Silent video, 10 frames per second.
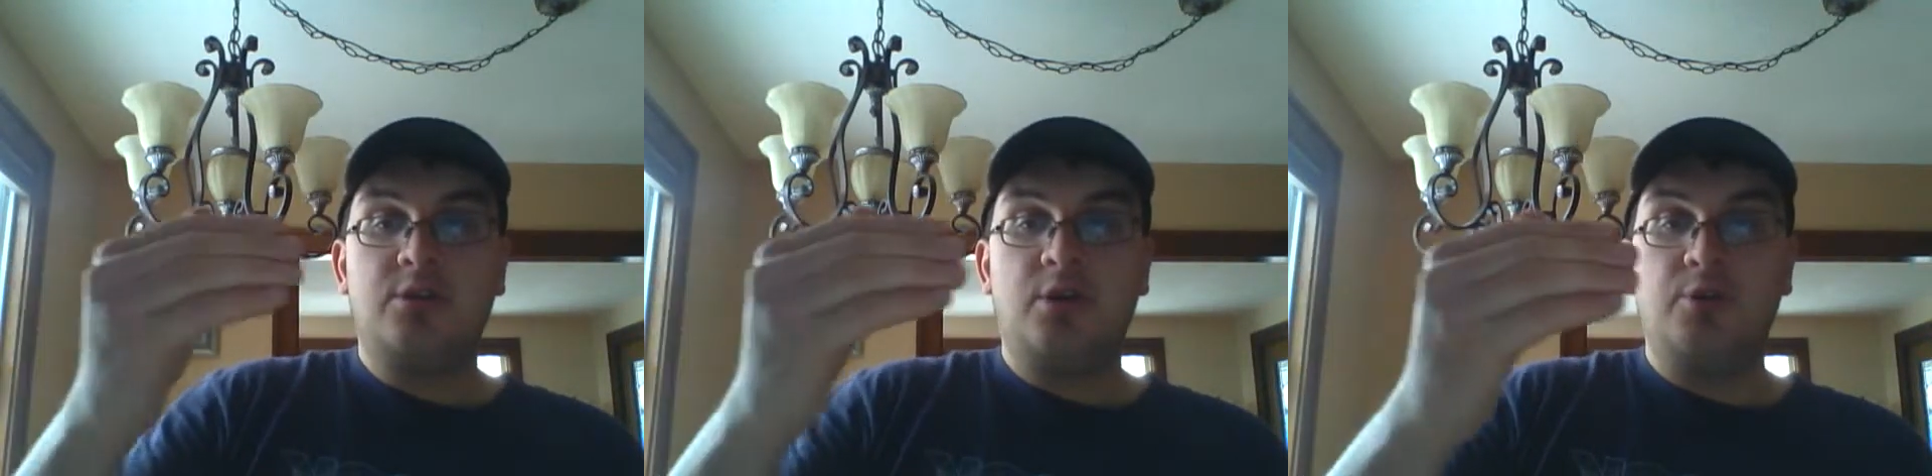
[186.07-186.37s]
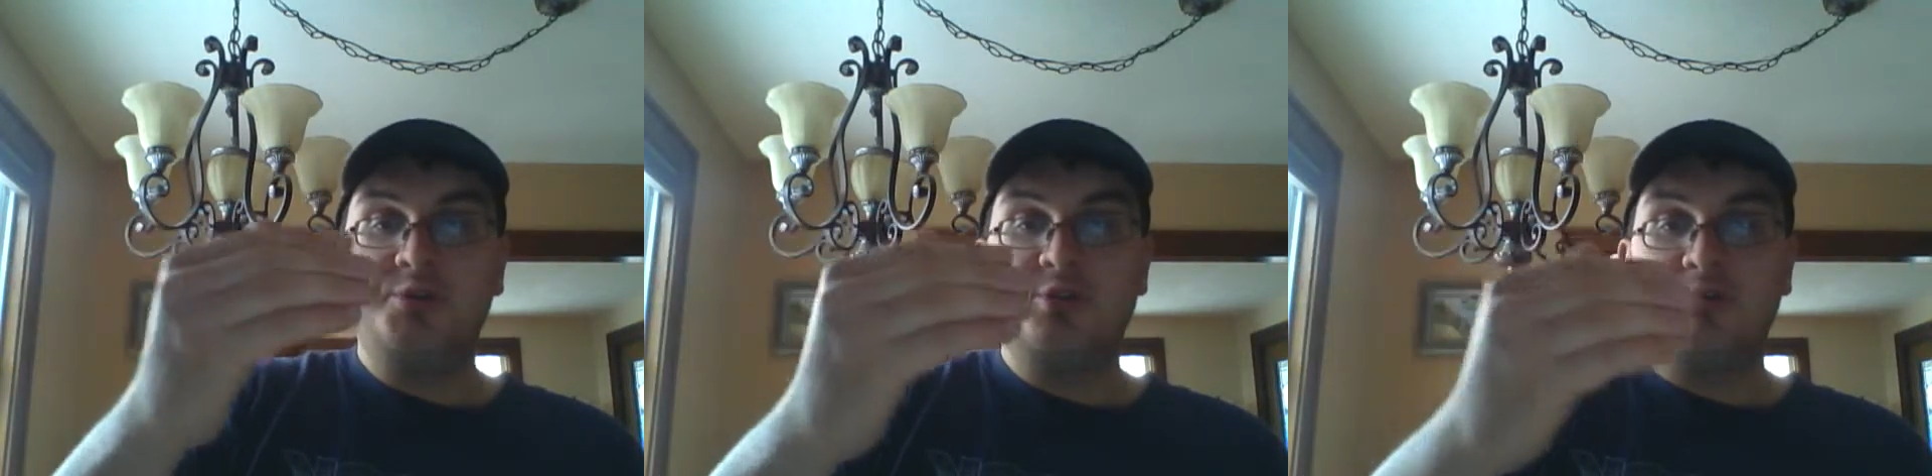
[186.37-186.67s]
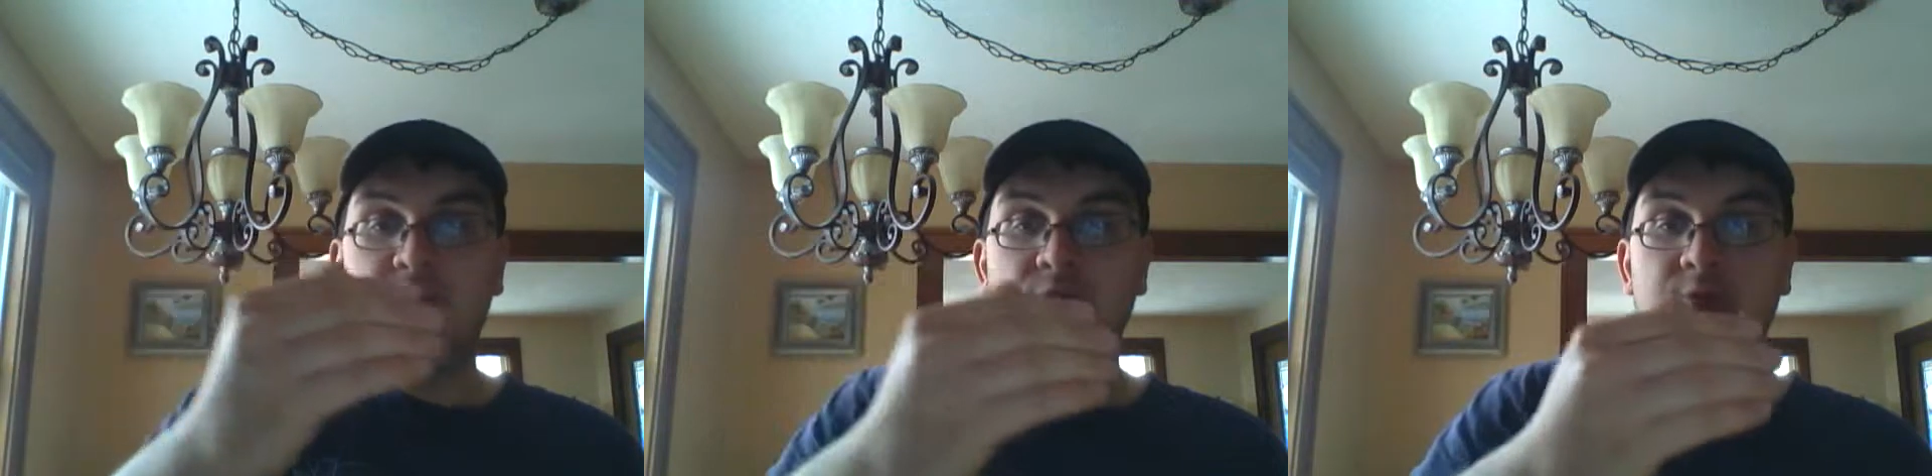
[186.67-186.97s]
goes
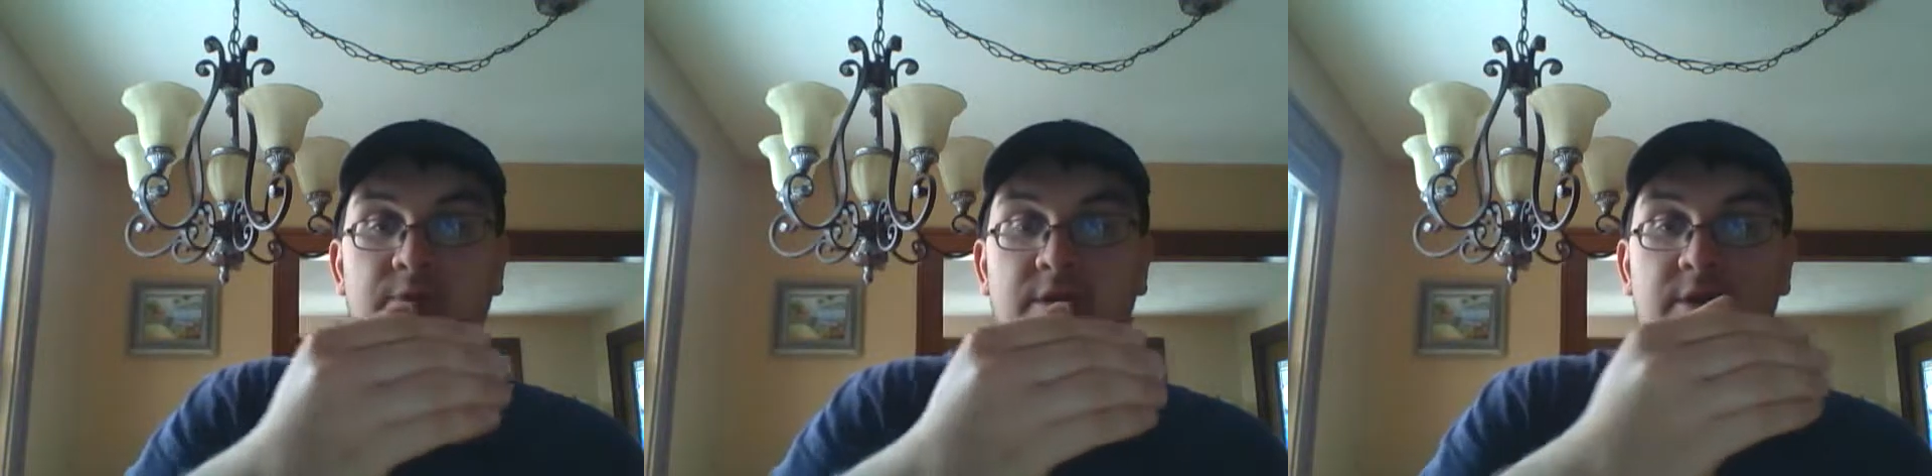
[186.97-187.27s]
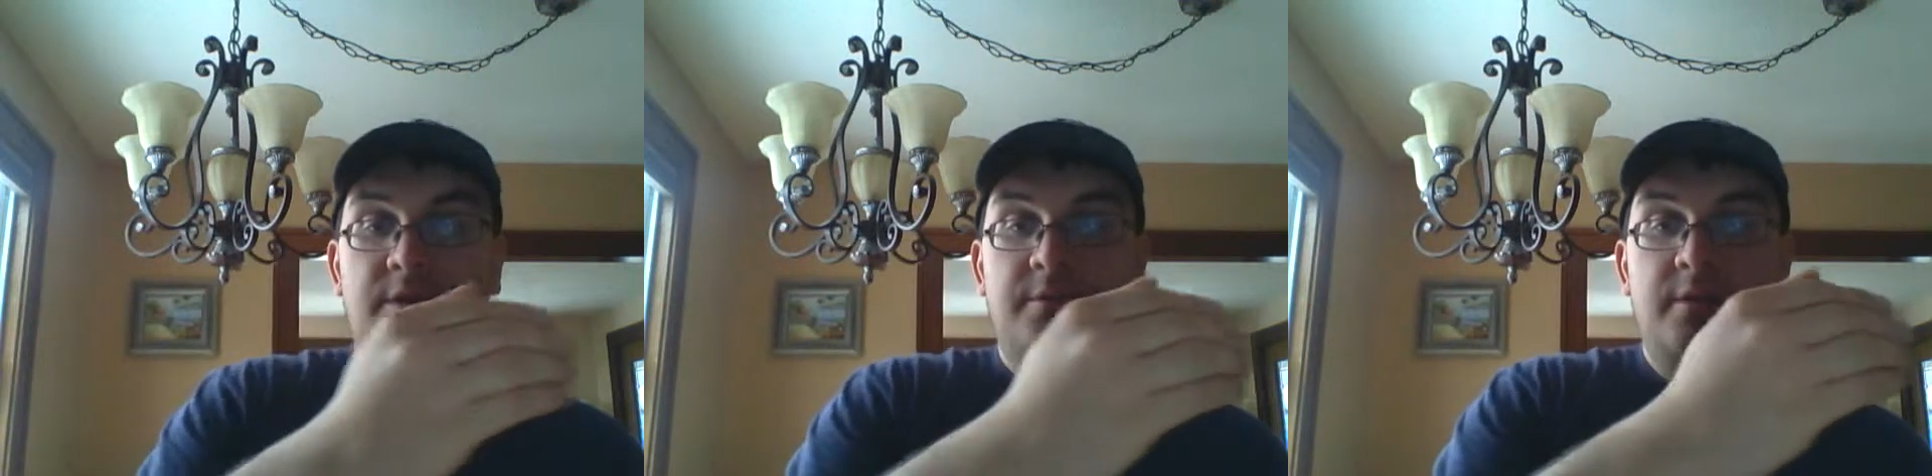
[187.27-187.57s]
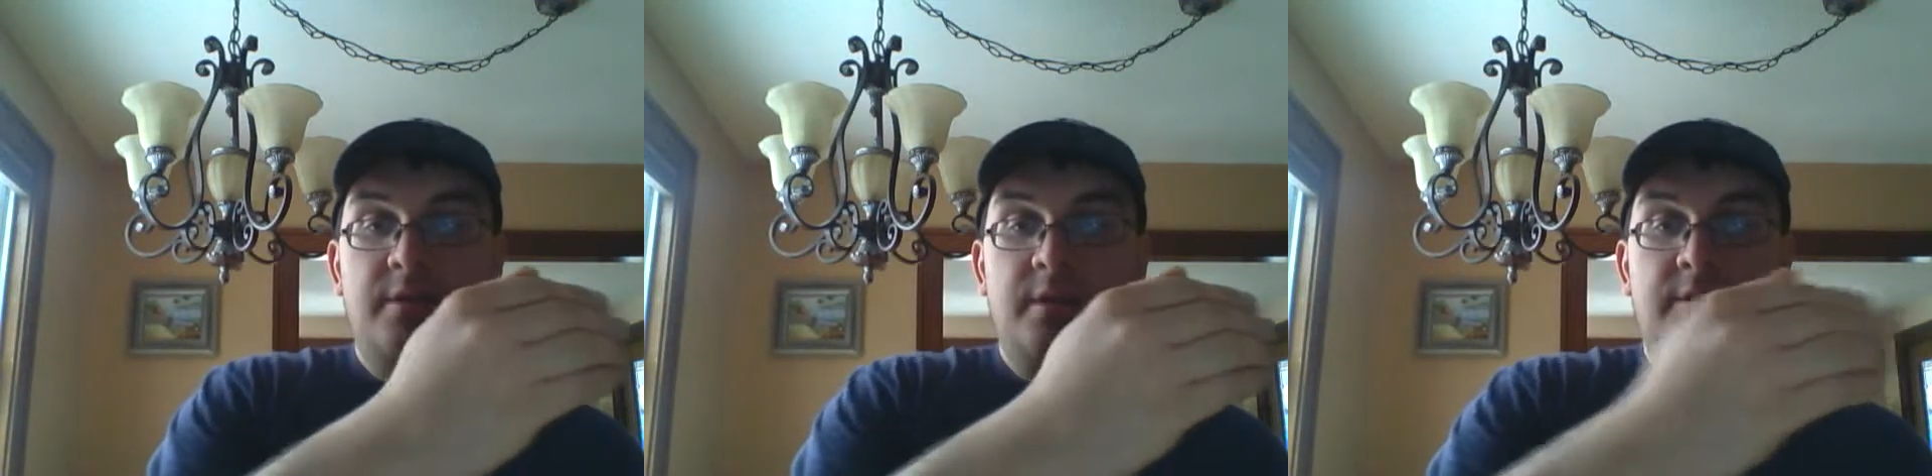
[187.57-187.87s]
through
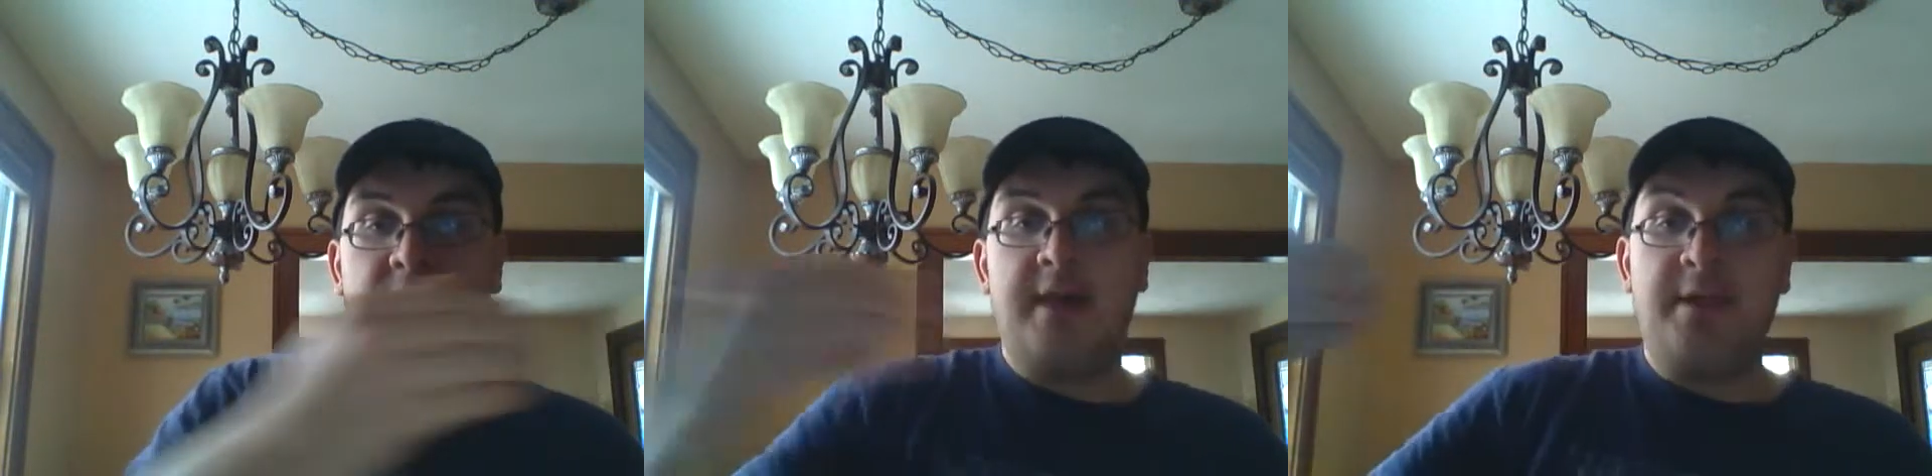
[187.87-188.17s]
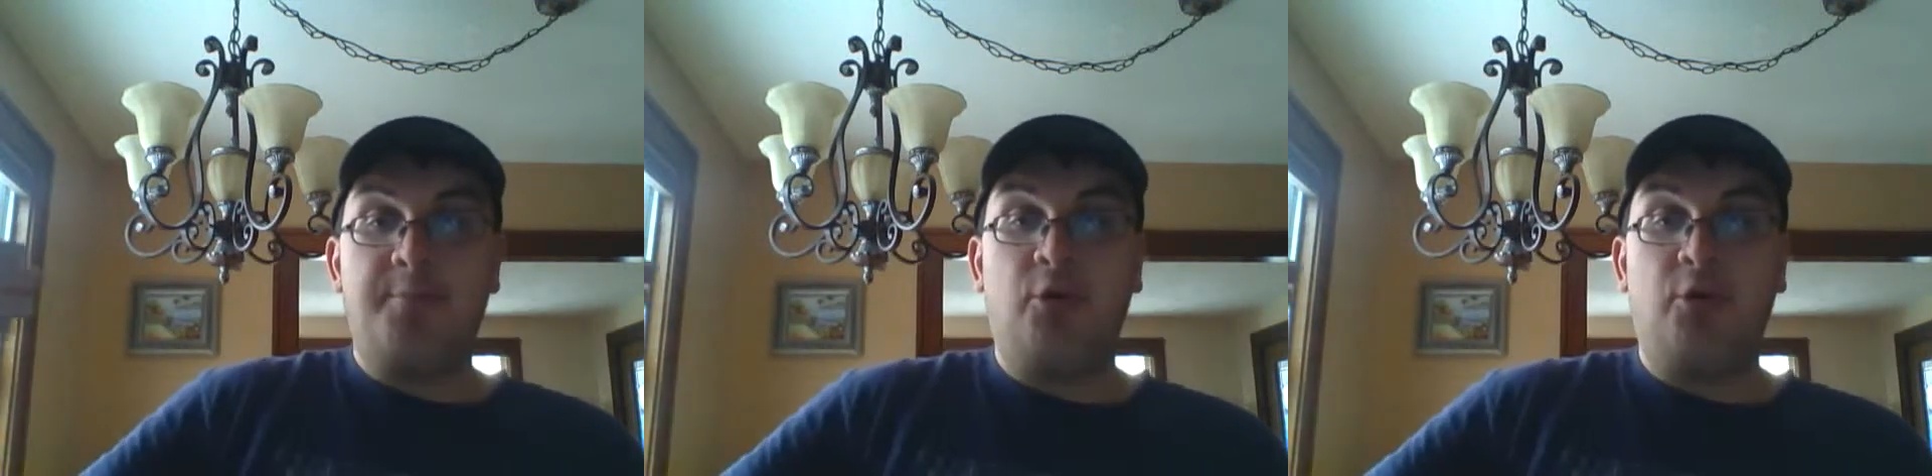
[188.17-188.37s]
and then